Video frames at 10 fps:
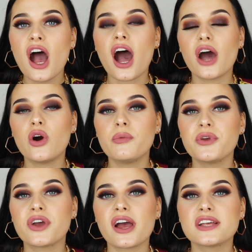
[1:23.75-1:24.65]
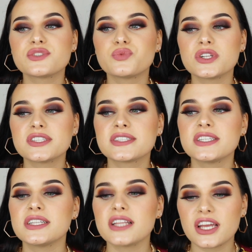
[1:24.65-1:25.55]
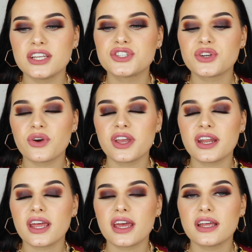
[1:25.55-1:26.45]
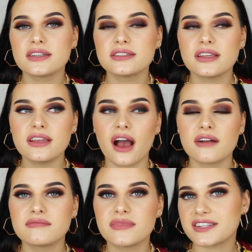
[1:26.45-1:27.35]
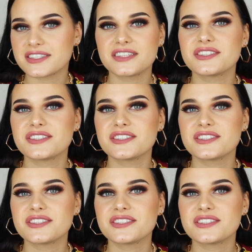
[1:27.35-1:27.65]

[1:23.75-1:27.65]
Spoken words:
I hope you guys will still enjoy it, and yeah, let's get